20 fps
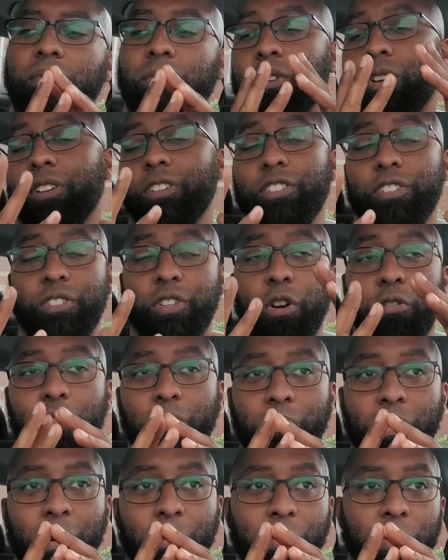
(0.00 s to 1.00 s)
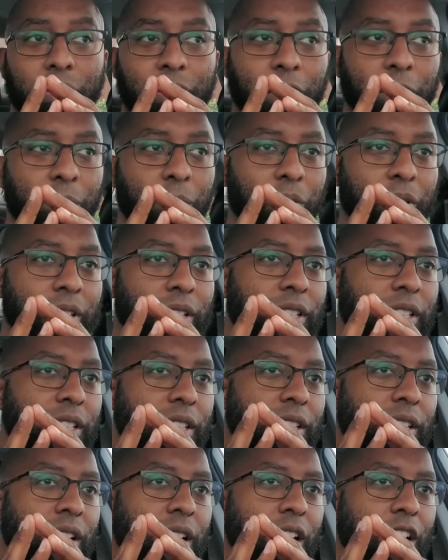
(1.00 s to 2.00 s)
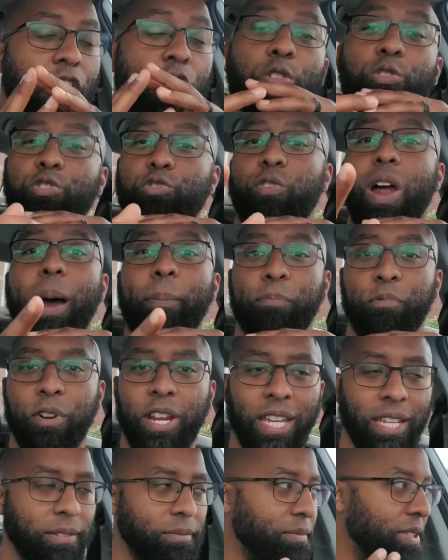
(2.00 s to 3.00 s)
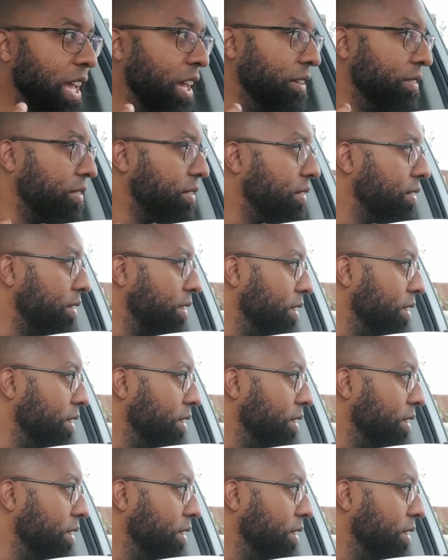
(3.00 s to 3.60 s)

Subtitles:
Or I just don't remember at this point. Drop rate, yes.